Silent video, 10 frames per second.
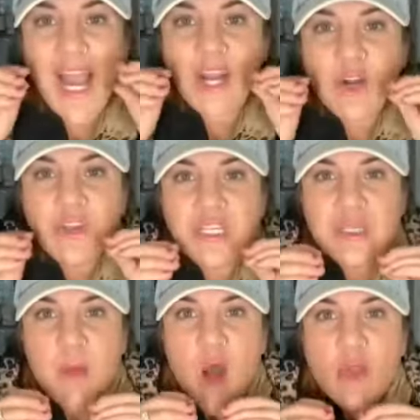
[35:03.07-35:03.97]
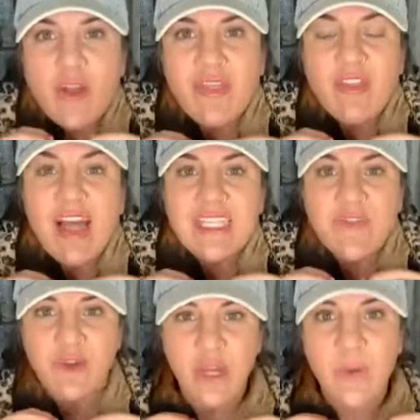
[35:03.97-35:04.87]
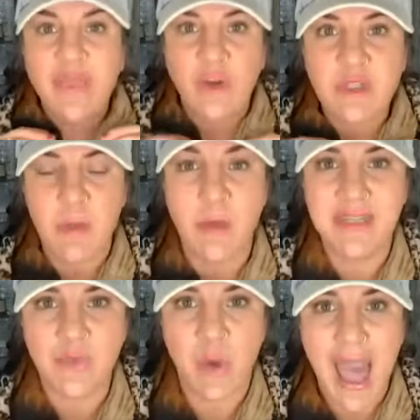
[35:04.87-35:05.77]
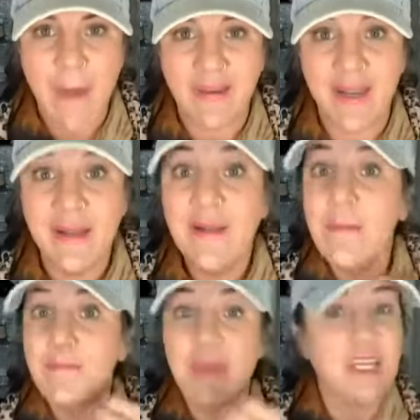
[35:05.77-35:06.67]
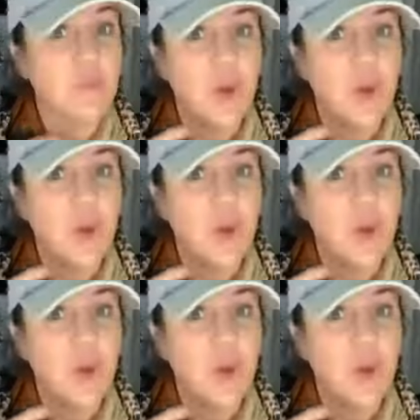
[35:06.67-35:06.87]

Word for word: and the smaller and the less frequent those moments will happen. Because once